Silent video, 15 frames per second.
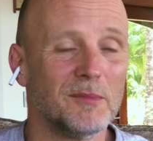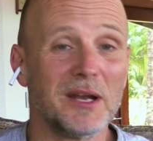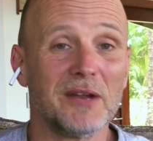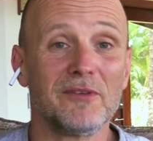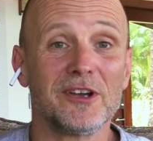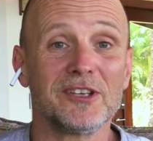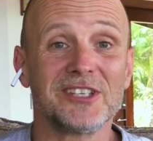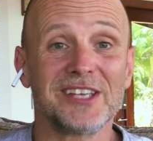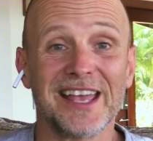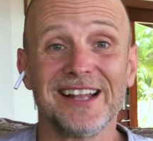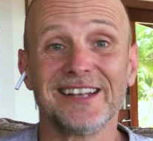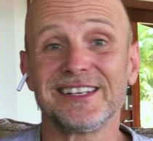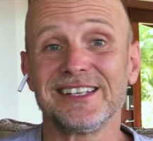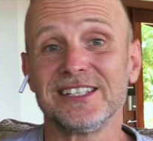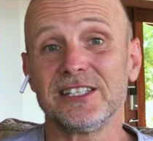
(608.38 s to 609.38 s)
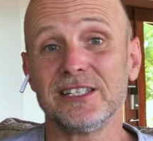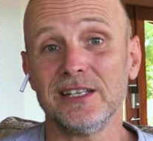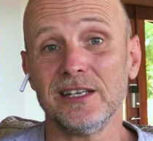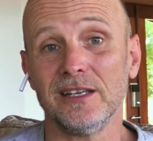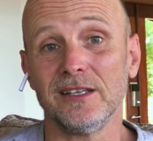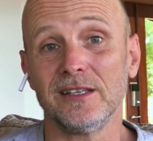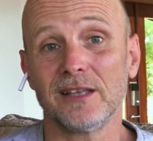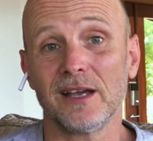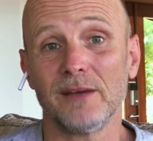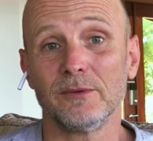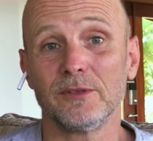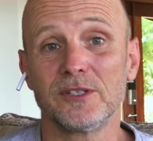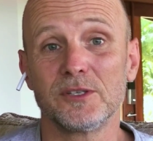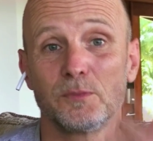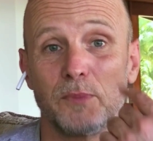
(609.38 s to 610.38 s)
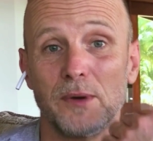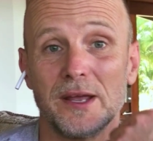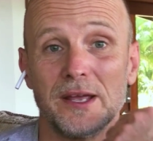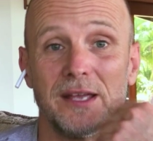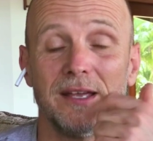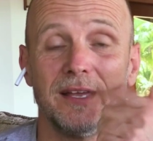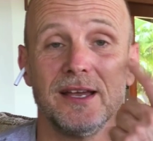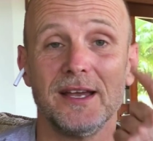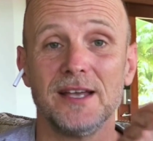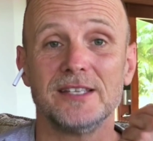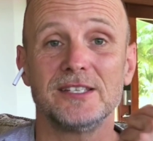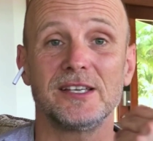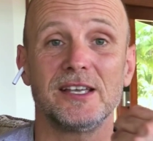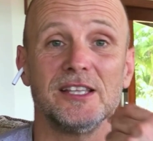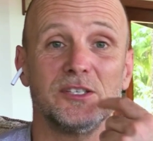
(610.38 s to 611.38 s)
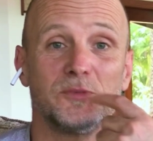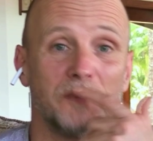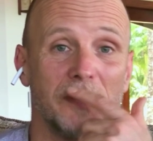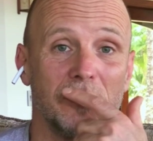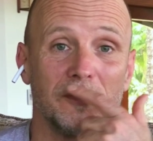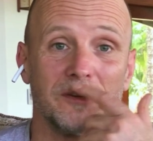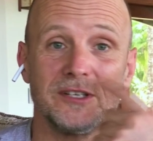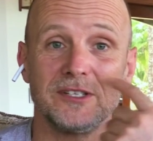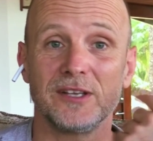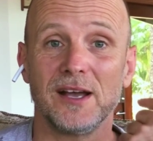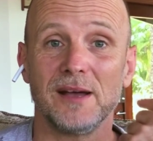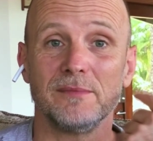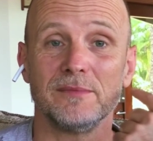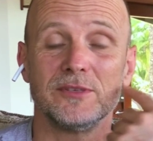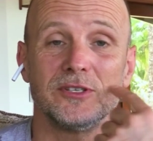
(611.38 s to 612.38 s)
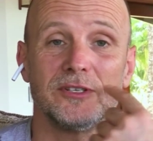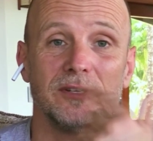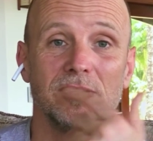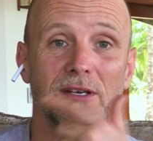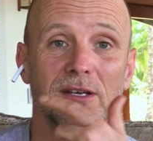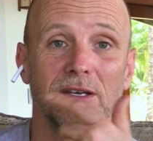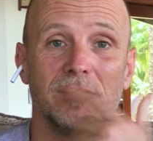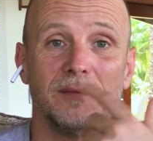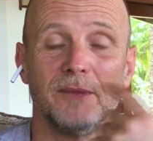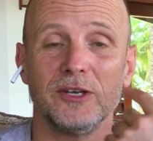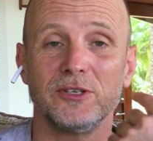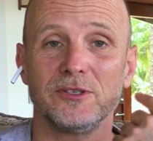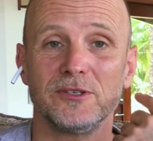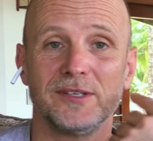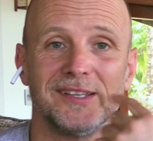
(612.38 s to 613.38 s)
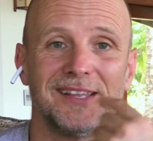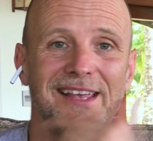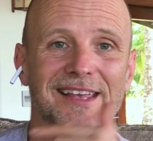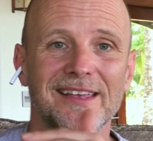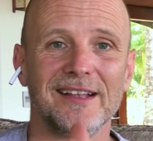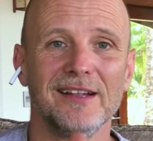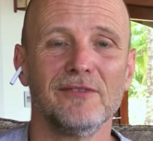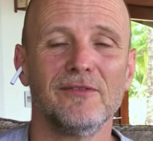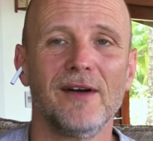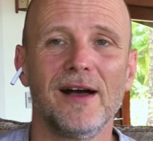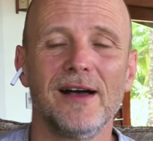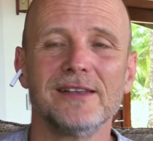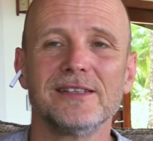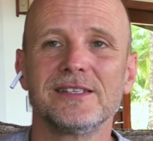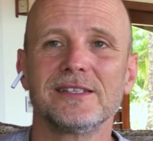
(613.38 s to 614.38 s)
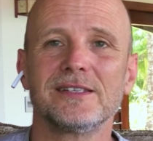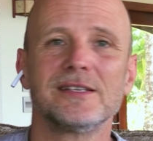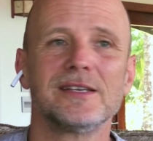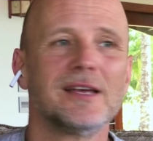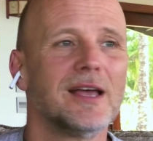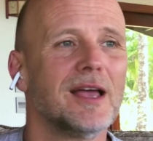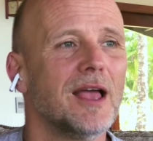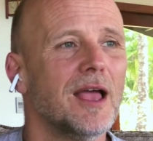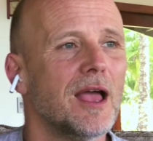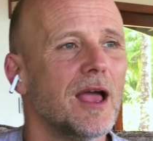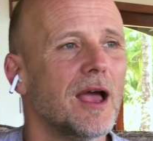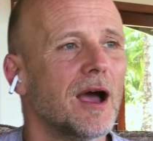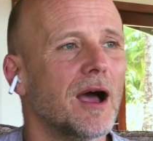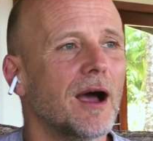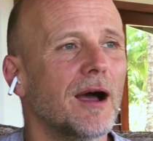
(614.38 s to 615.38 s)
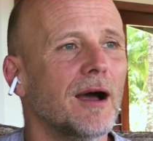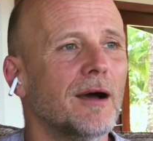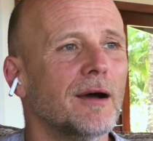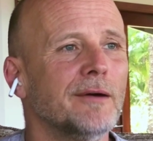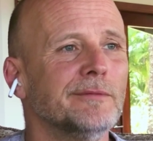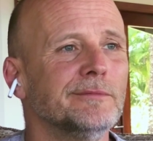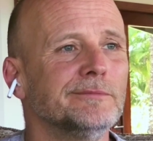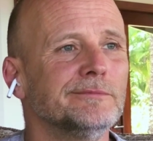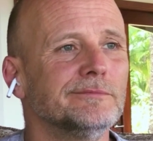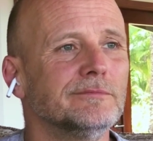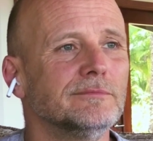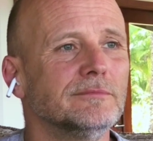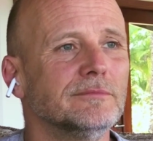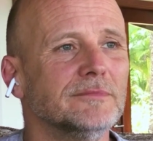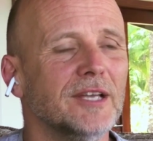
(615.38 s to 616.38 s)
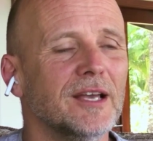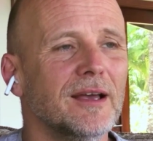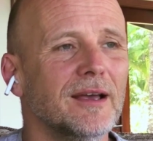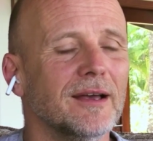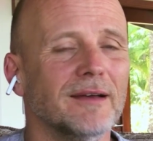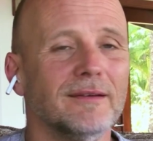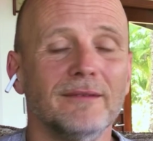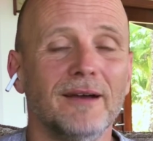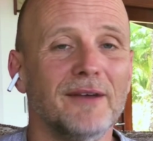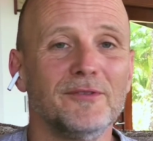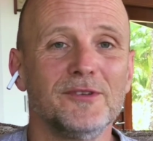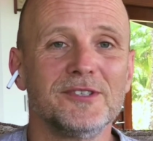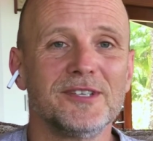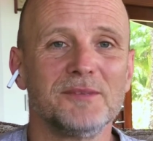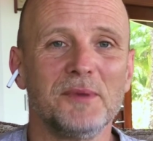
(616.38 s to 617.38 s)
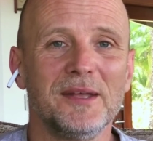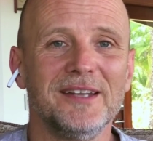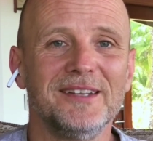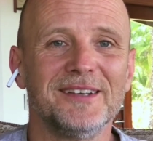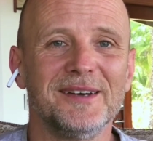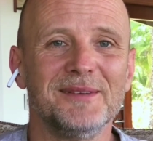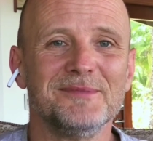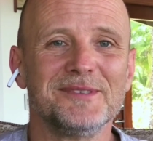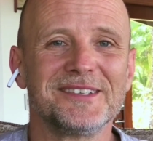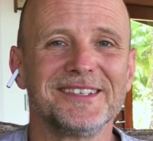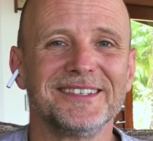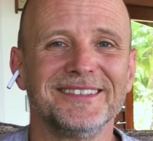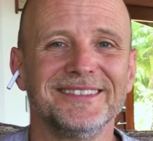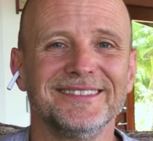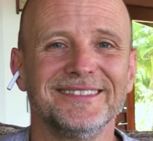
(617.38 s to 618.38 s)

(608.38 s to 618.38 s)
Whenever I scaled his teeth, I would spray skin spray on his gums to make sure they heal fast. Yeah, I've used it many times.